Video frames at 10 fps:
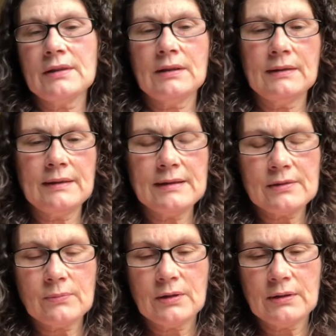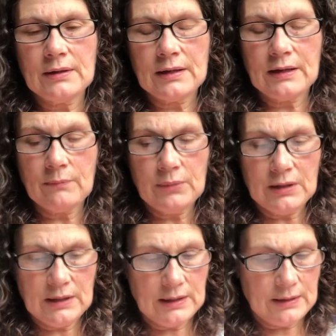in this one that I have
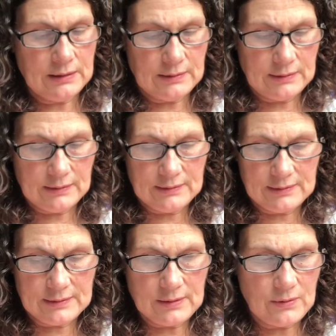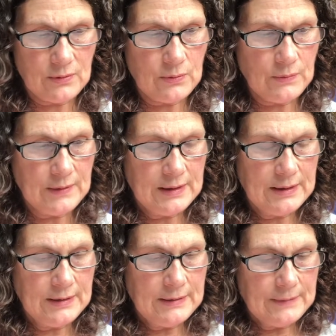planned. So
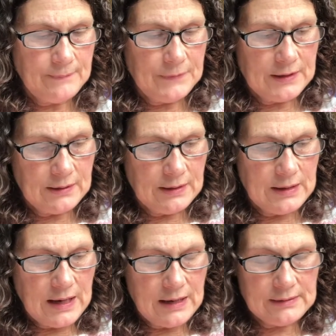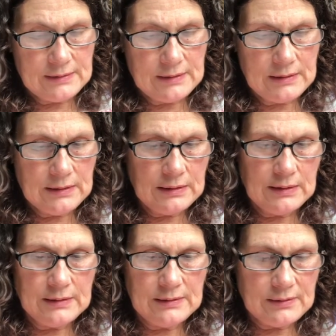the Ganson
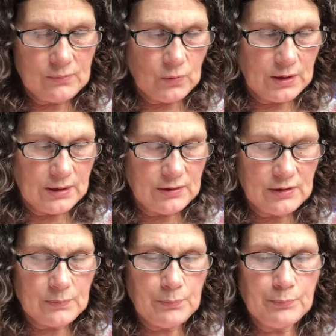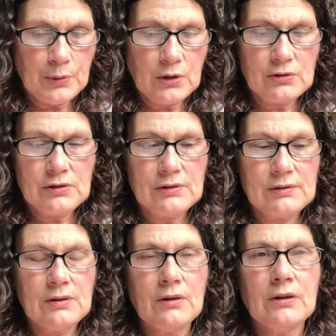is one I just purchased
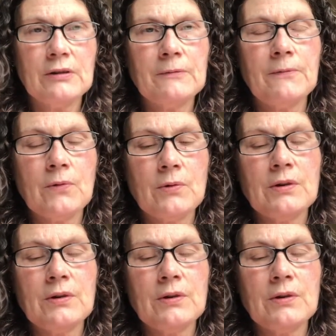yarn for